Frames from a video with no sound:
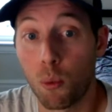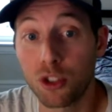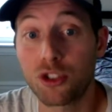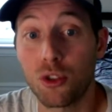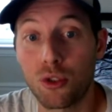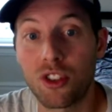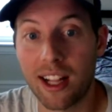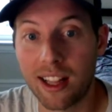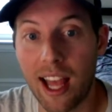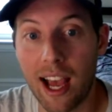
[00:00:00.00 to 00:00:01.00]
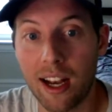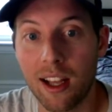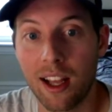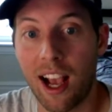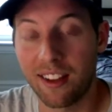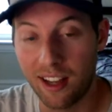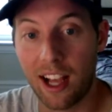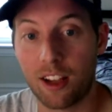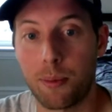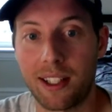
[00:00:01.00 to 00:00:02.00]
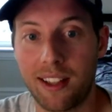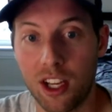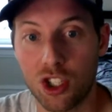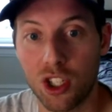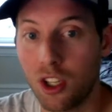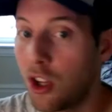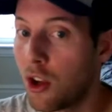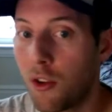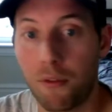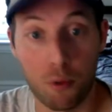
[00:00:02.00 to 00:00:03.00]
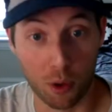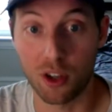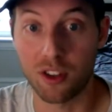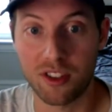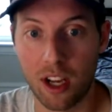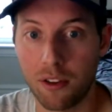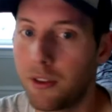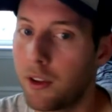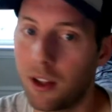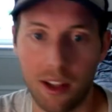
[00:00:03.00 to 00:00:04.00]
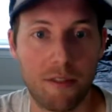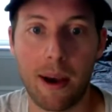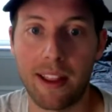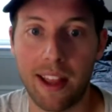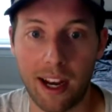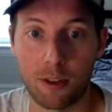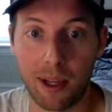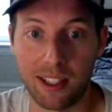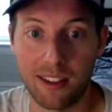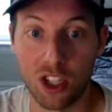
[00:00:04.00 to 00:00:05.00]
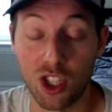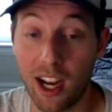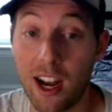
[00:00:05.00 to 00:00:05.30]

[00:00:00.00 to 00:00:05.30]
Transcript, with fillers: Once you set that as an expectation for yourself, live by that expectation.